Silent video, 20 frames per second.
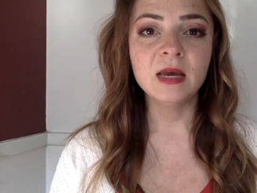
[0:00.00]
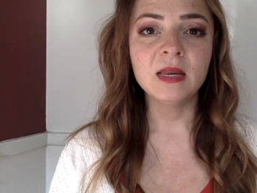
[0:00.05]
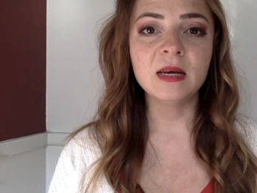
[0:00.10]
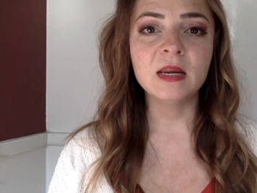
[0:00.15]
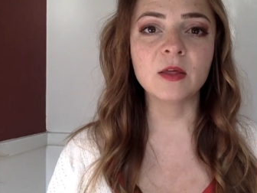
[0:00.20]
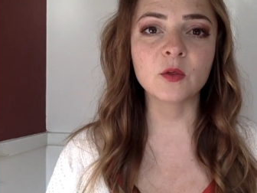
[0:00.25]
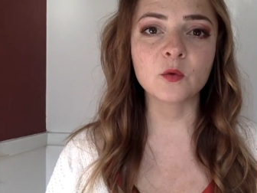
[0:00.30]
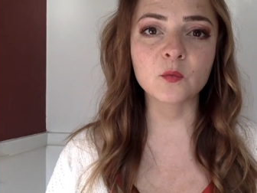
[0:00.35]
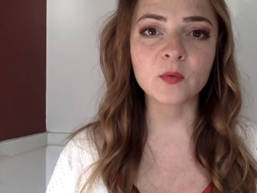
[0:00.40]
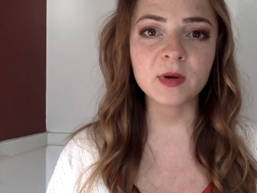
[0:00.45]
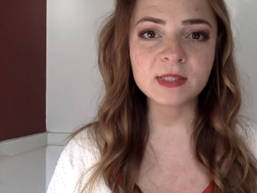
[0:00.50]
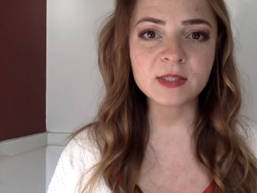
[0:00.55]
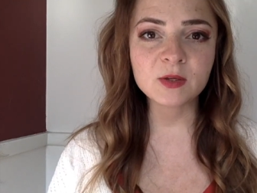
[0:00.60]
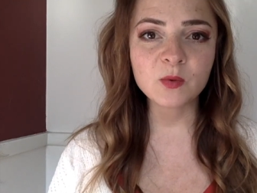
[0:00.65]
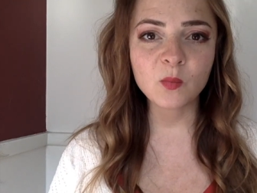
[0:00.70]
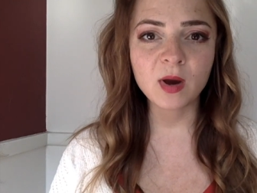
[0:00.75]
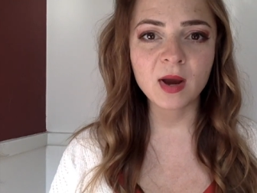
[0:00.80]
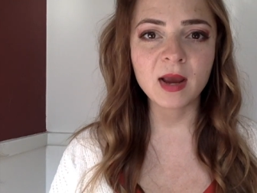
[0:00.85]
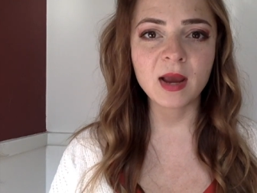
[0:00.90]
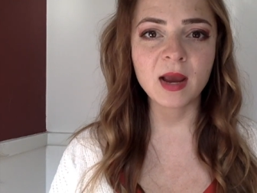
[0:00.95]
Now, the
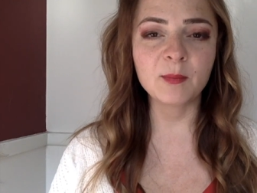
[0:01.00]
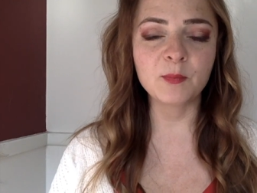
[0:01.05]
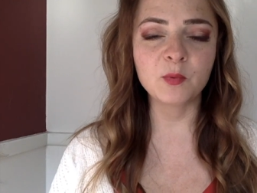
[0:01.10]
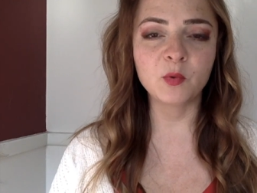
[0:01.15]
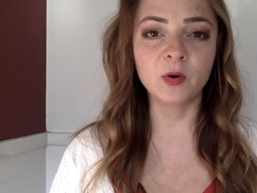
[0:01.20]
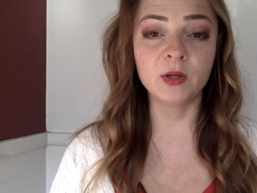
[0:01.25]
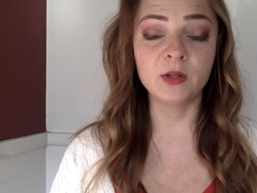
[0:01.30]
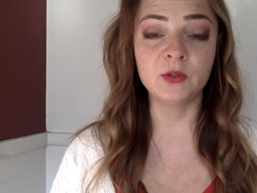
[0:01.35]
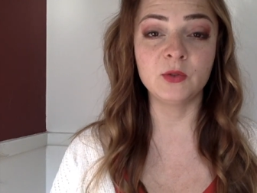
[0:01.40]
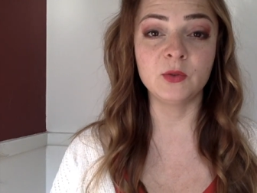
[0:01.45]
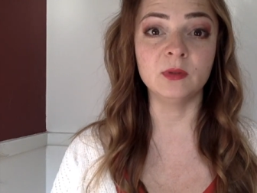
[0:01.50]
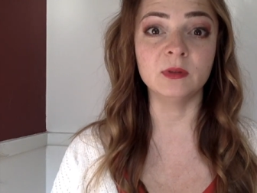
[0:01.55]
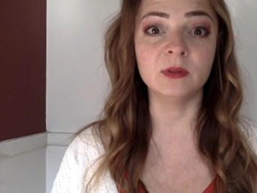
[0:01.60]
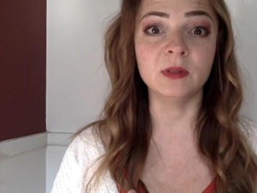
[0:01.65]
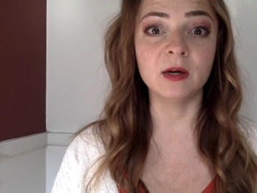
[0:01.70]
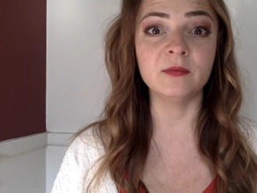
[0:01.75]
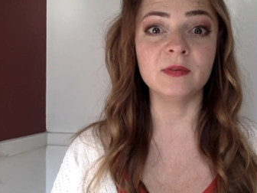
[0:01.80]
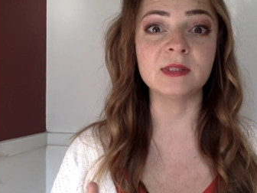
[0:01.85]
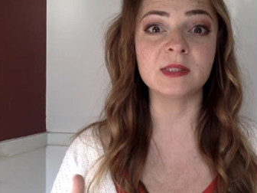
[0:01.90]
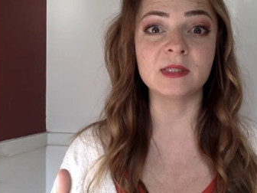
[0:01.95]
reason why I point to
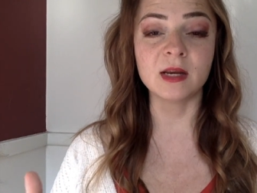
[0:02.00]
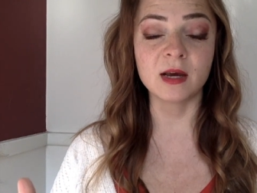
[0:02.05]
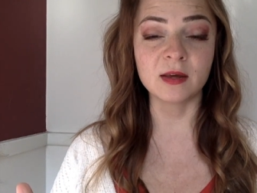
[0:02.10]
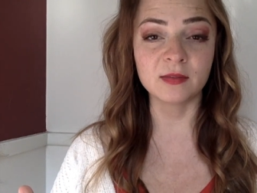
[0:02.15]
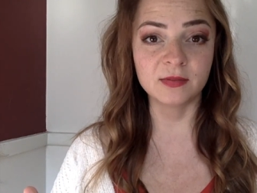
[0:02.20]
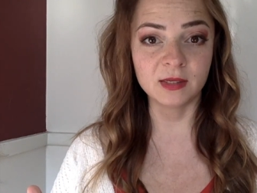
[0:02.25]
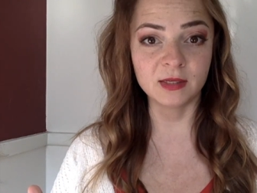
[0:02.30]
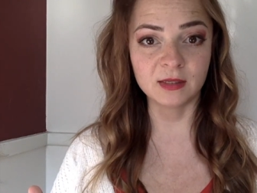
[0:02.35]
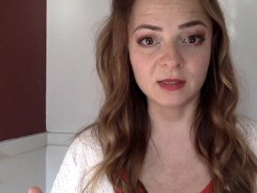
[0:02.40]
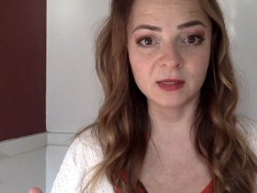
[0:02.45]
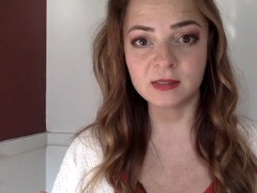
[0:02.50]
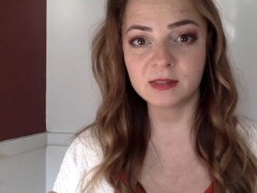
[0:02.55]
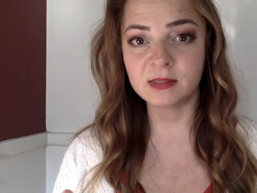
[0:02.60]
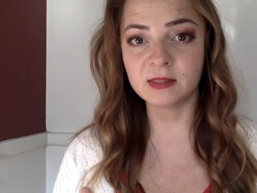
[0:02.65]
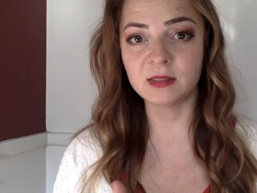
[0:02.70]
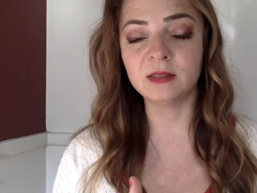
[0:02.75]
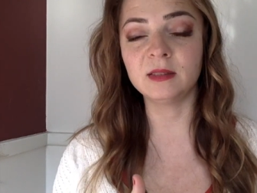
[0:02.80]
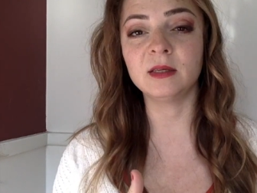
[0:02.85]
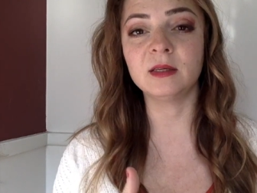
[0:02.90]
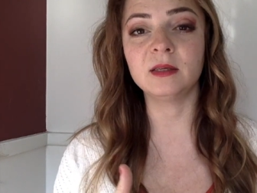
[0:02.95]
love is nothingness
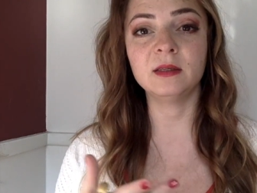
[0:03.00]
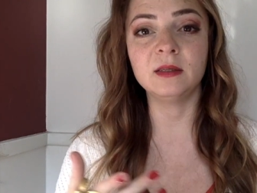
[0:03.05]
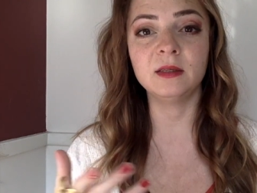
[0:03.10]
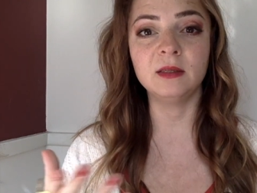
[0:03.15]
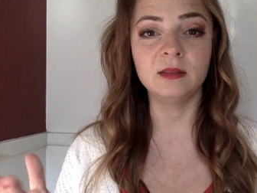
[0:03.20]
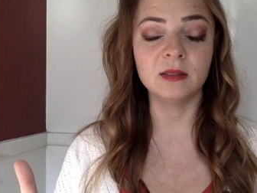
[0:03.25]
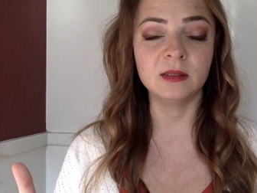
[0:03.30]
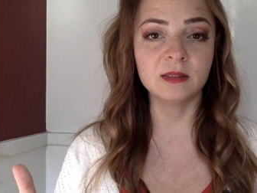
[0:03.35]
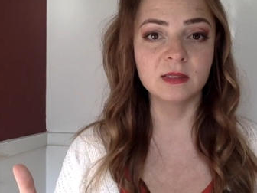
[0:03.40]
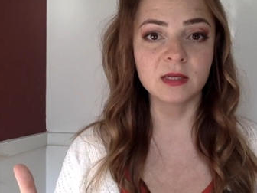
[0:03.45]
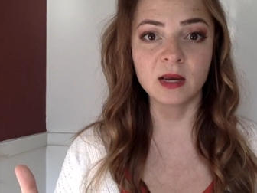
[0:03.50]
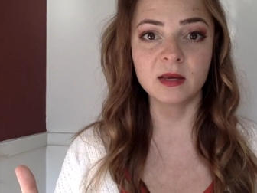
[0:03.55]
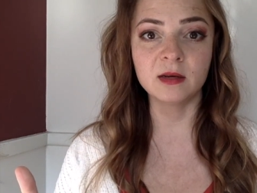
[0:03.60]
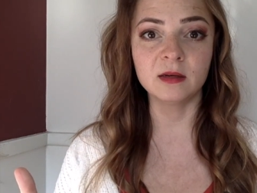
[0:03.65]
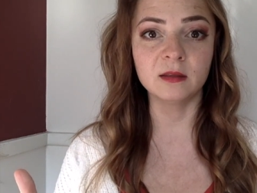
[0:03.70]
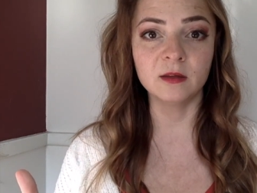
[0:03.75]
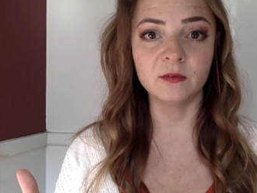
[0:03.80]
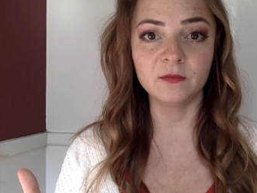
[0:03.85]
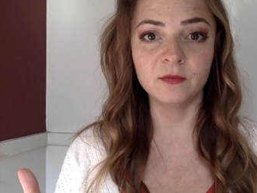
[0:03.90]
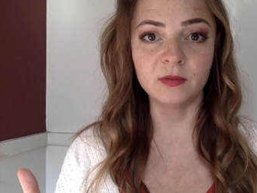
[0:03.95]
in the in the
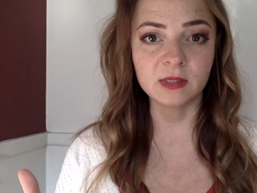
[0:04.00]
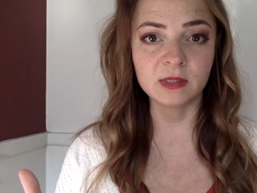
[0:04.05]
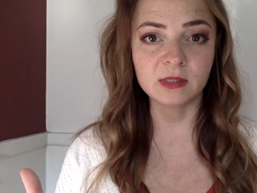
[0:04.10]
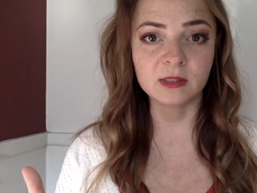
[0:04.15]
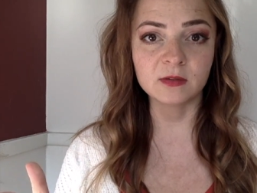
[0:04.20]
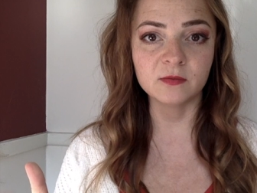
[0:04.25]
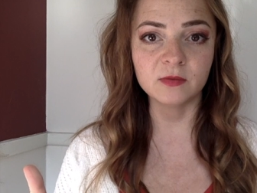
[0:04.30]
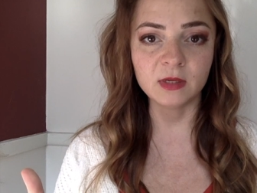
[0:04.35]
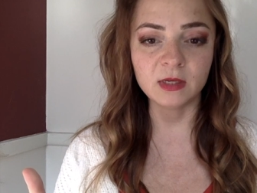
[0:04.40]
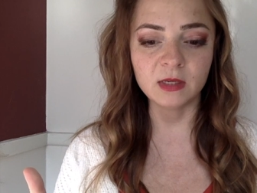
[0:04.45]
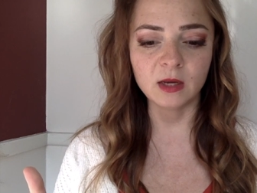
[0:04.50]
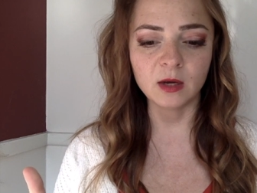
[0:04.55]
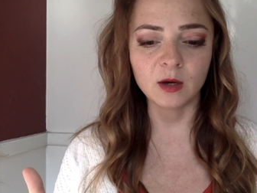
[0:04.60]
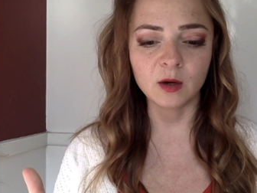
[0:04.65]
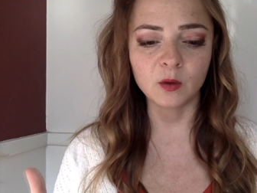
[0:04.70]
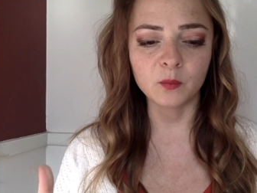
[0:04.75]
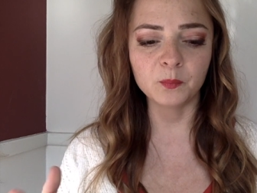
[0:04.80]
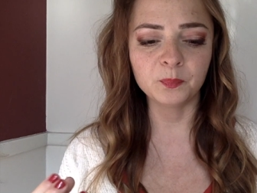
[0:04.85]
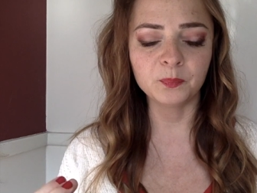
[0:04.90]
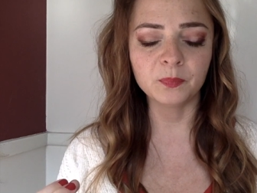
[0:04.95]
title of this
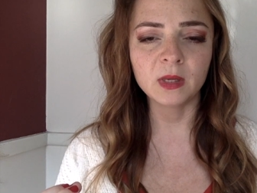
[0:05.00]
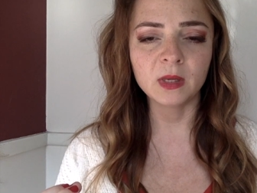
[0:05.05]
video